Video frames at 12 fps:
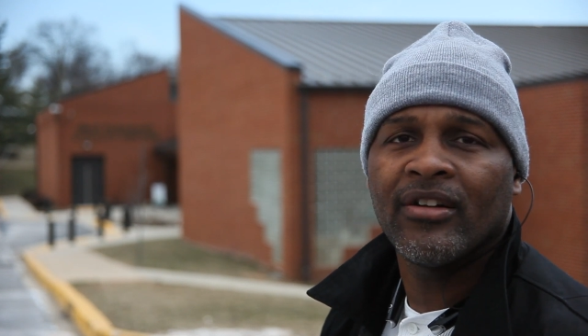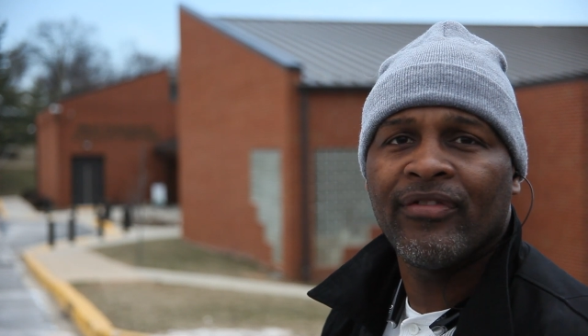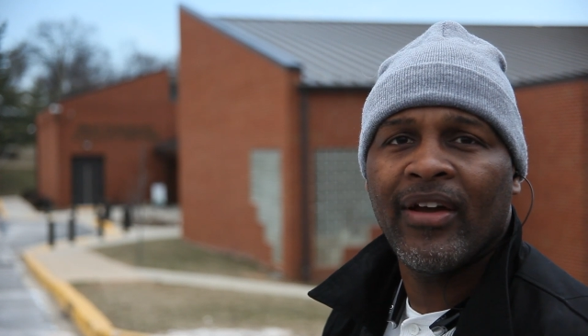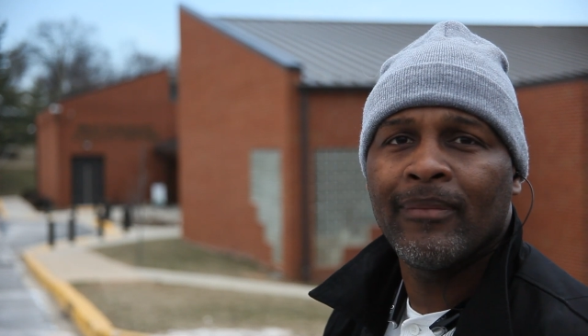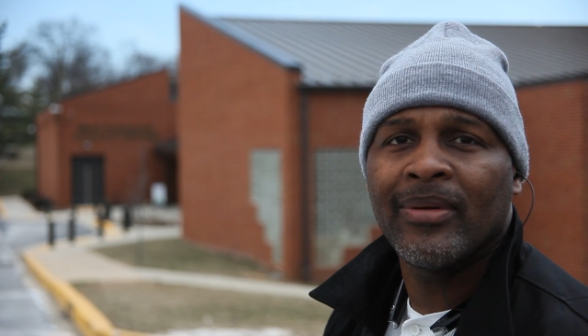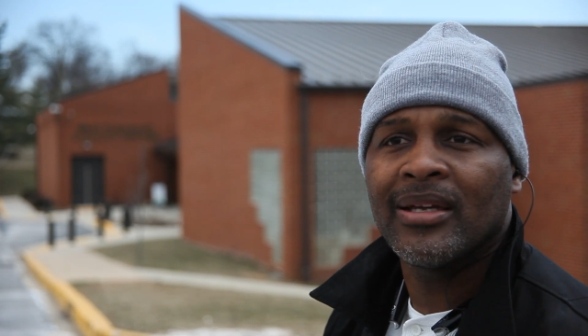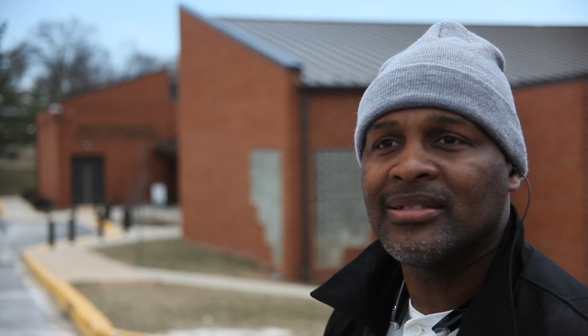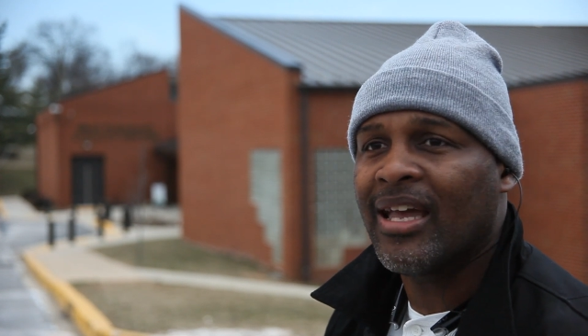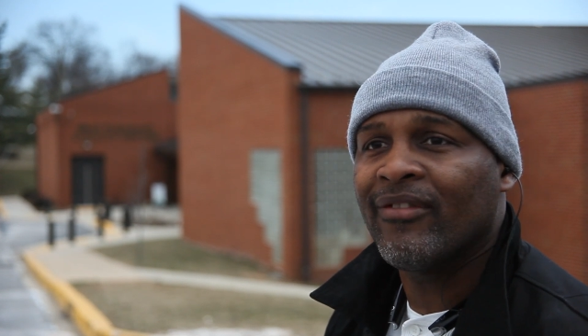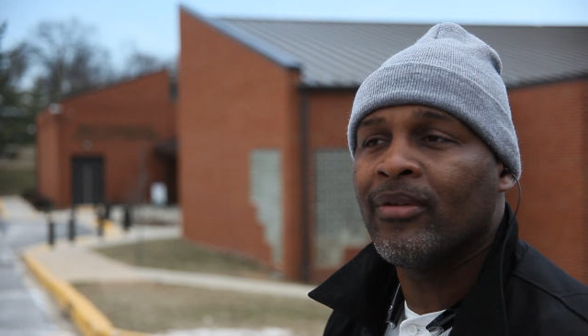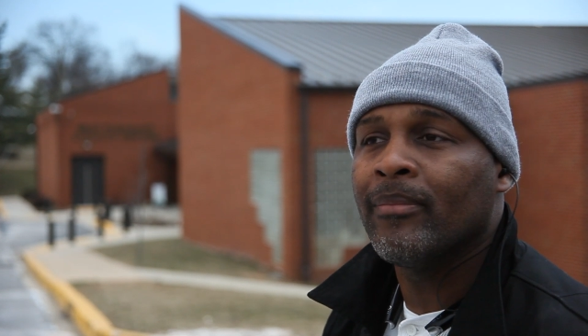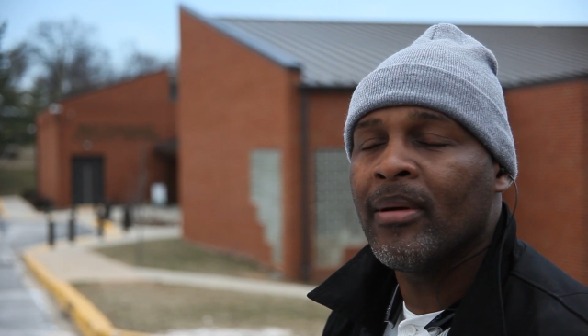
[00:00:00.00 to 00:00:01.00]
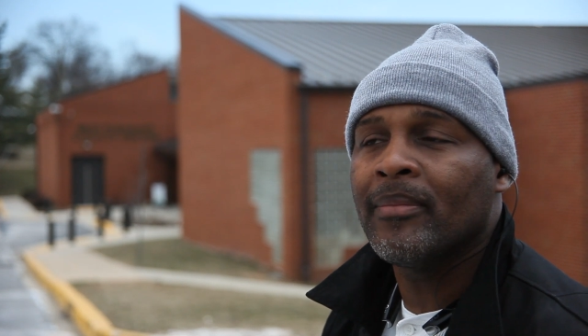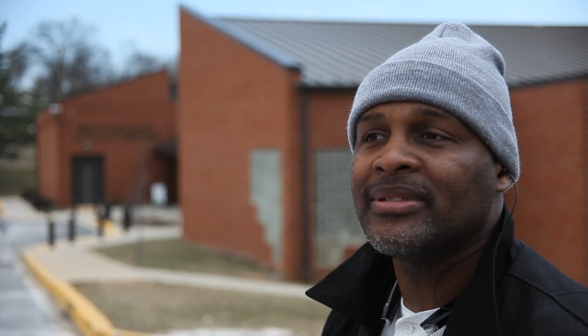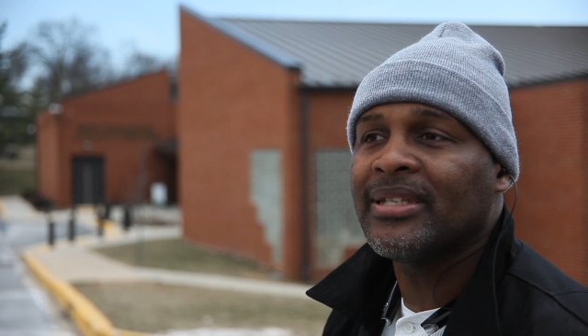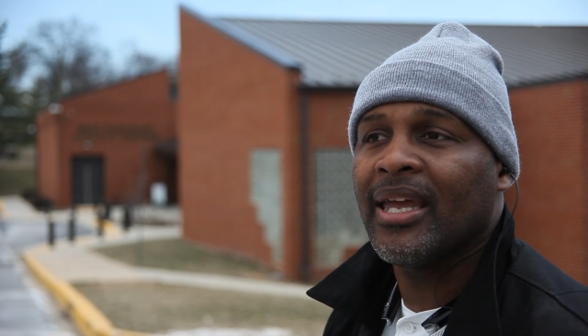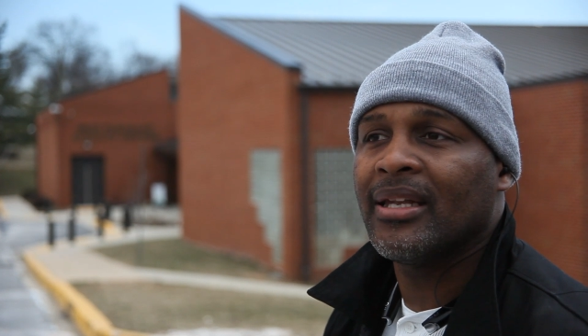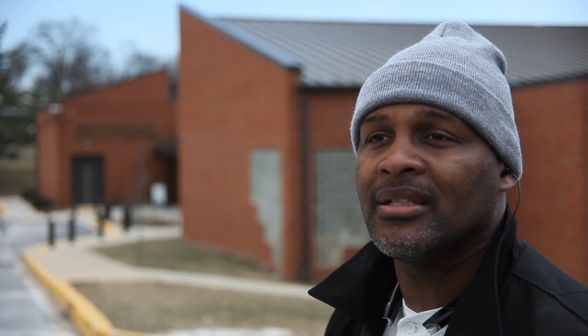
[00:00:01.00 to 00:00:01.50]
the fight because I remember
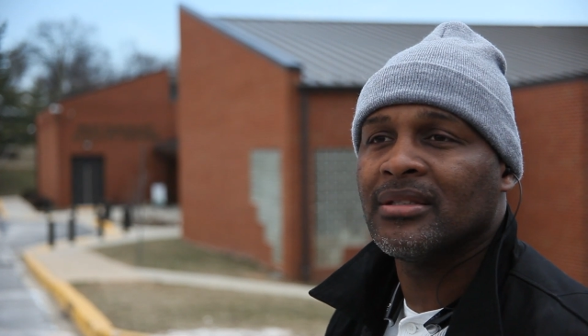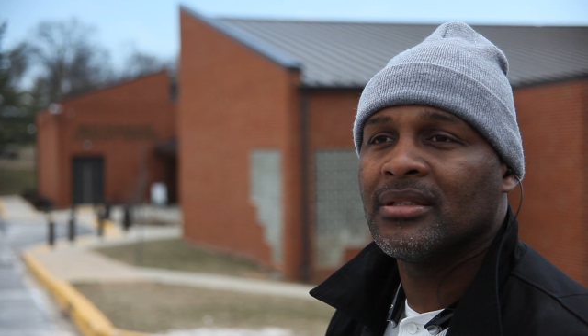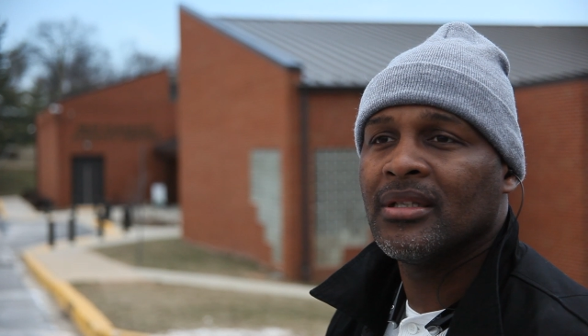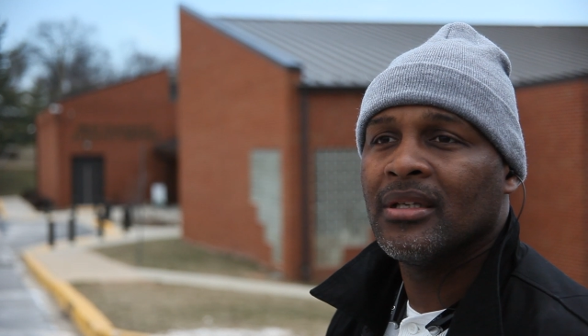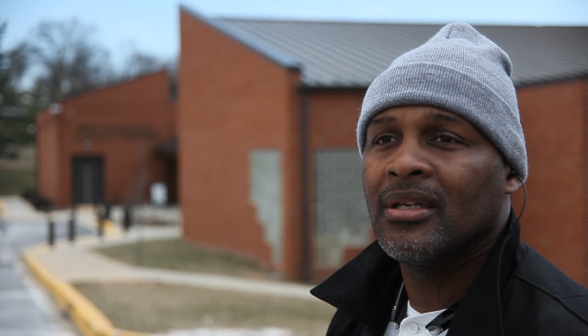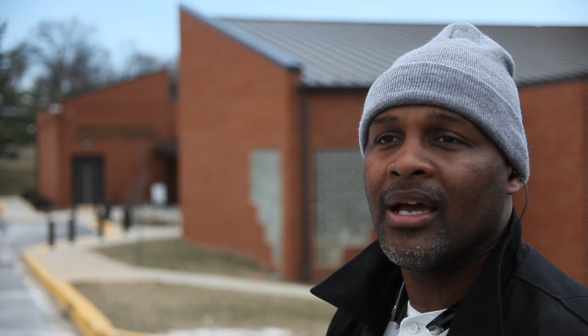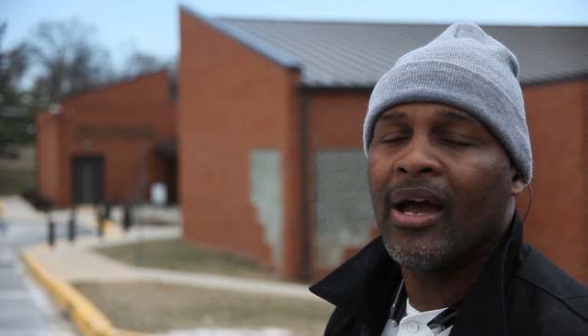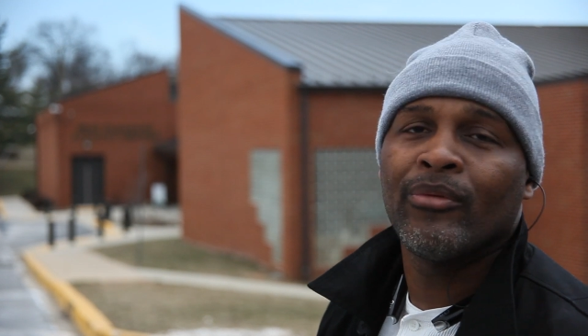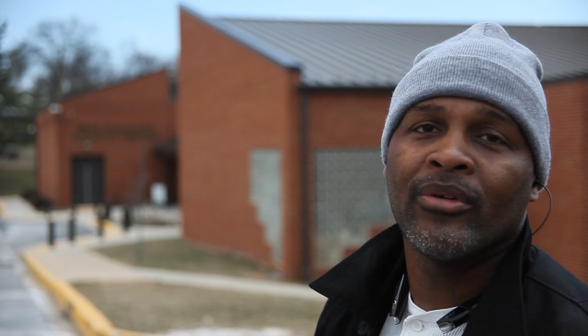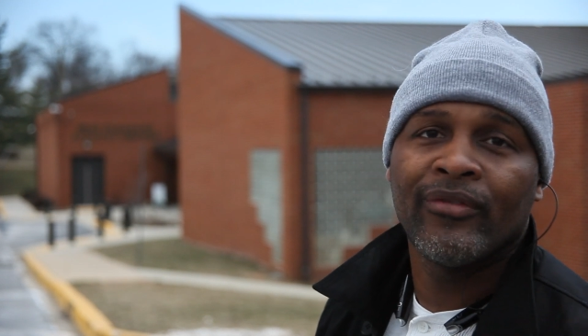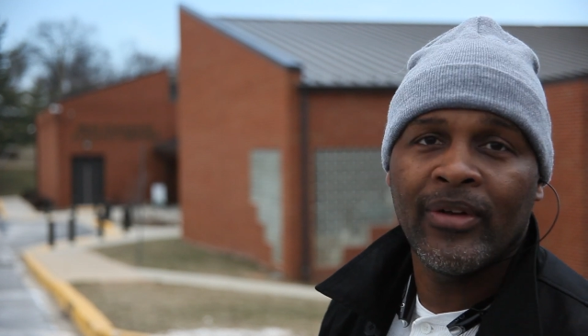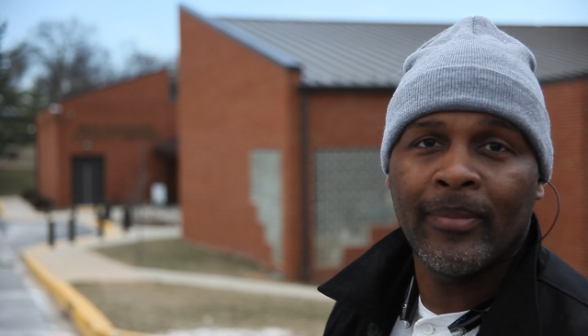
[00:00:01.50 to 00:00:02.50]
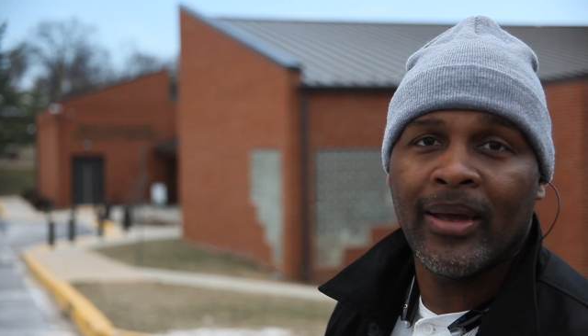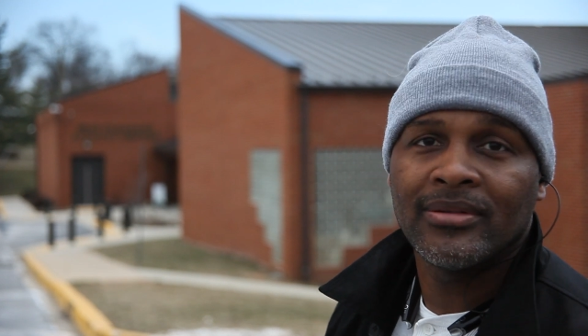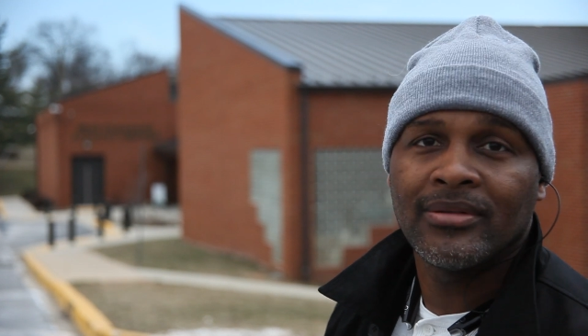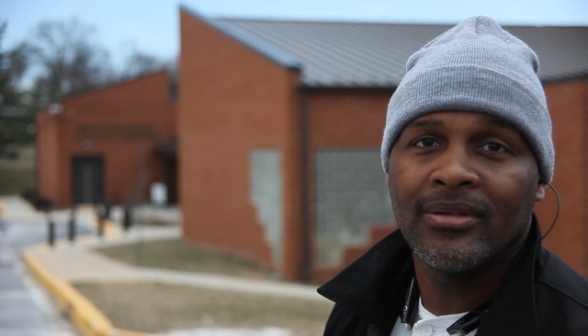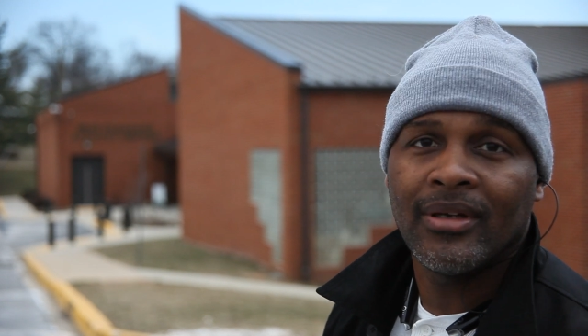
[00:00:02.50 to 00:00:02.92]
saying this, I want a rematch.